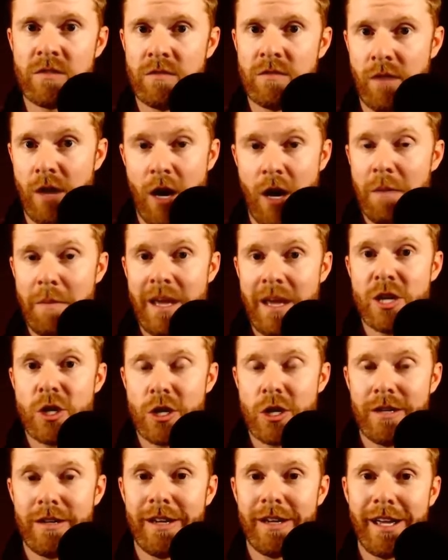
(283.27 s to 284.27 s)

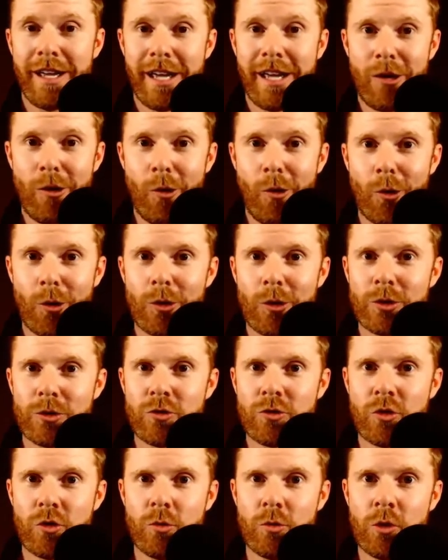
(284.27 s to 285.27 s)
automation in order
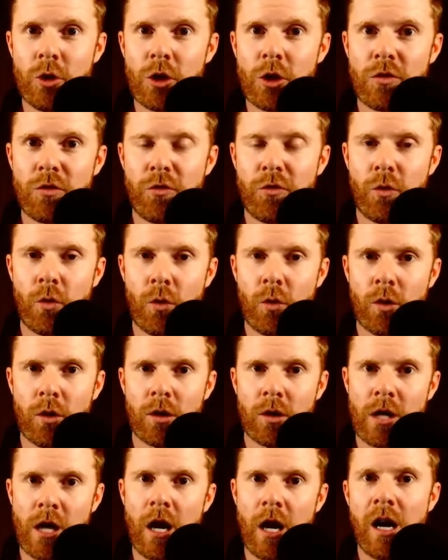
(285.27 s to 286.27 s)
to look for
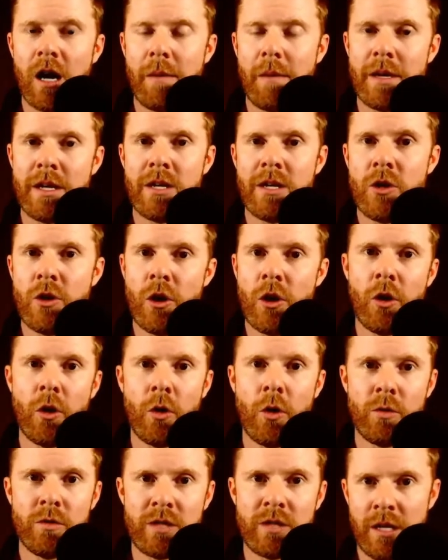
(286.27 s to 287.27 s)
common
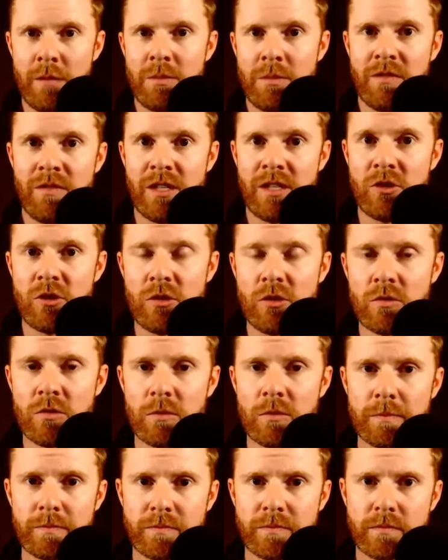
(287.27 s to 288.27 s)
known types of issues.
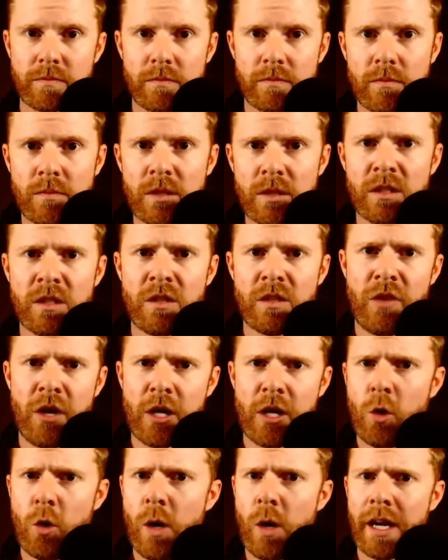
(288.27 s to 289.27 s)
It's very
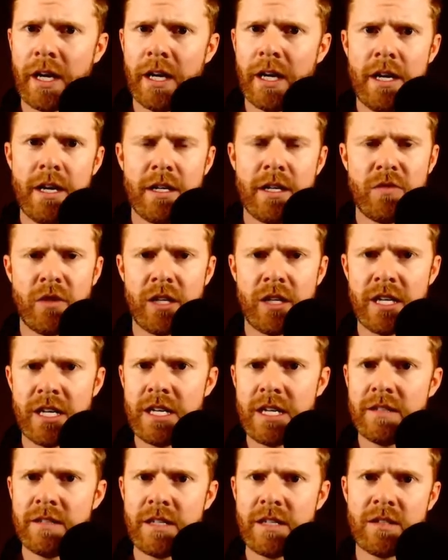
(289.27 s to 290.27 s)
quick, it's very
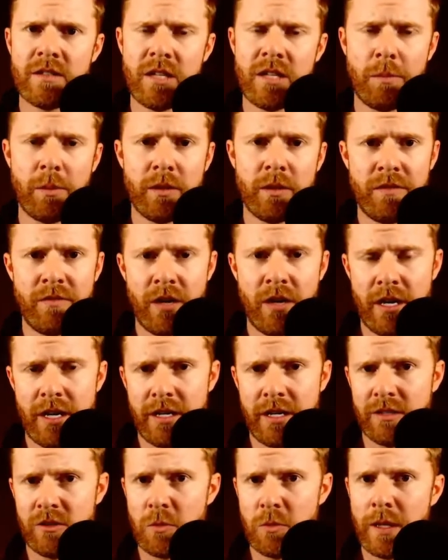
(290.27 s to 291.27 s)
easy, it's typically very
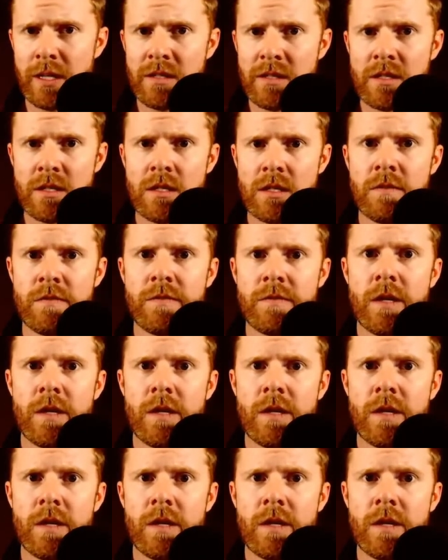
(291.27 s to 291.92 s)
inexpensive,